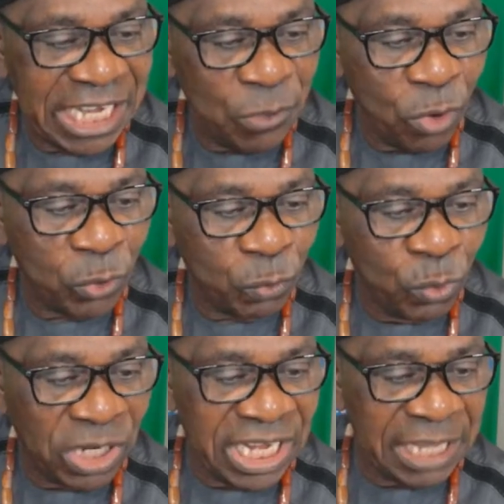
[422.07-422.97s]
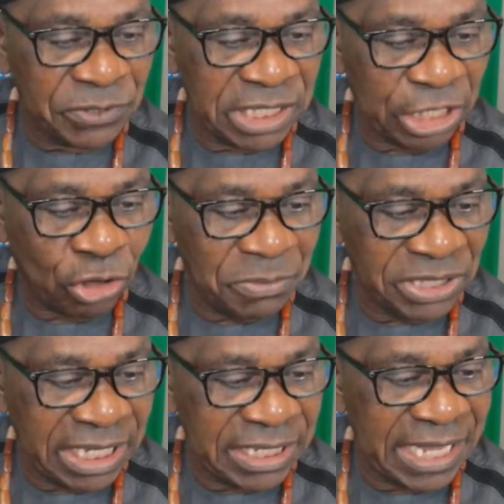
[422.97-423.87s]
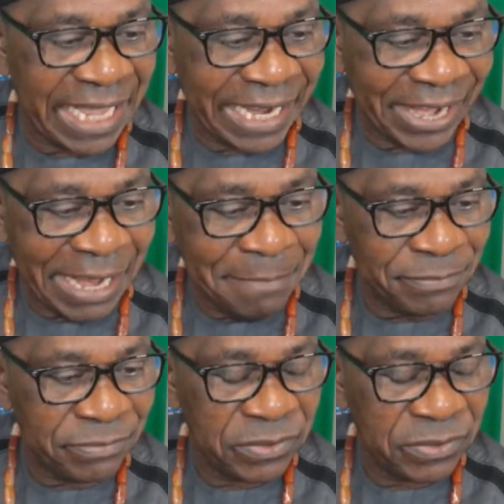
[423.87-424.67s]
anyone who claims he committed a crime?